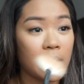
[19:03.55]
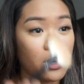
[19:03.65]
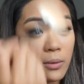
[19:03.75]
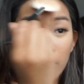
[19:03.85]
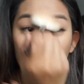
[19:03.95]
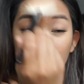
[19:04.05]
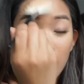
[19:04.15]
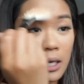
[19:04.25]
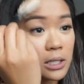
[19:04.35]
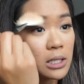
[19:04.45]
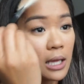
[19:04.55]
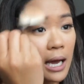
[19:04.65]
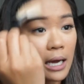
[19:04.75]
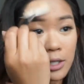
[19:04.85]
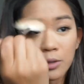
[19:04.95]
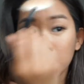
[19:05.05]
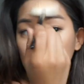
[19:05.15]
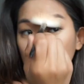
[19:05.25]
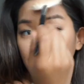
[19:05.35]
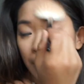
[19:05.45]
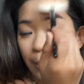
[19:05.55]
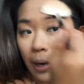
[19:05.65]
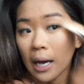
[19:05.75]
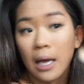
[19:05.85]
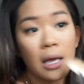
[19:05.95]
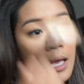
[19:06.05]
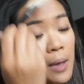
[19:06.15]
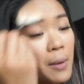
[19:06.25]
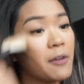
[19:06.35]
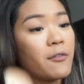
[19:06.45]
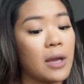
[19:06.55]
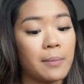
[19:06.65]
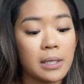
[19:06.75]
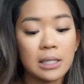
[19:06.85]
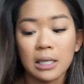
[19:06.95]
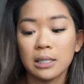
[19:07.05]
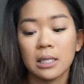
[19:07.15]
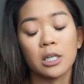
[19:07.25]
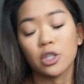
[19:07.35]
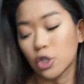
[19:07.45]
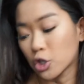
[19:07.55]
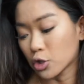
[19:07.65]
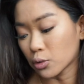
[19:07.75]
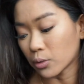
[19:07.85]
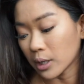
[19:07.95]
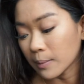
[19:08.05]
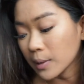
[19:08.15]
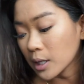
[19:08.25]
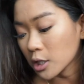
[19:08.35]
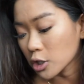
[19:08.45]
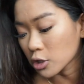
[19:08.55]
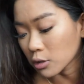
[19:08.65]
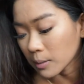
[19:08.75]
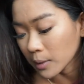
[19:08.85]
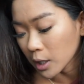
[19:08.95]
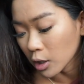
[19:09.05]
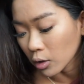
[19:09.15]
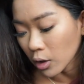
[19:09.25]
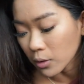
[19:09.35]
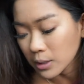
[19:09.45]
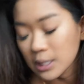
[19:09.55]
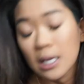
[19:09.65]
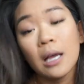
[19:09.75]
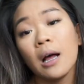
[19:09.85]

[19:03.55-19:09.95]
I don't really want to get into that too deep, but my family is extremely, extremely close.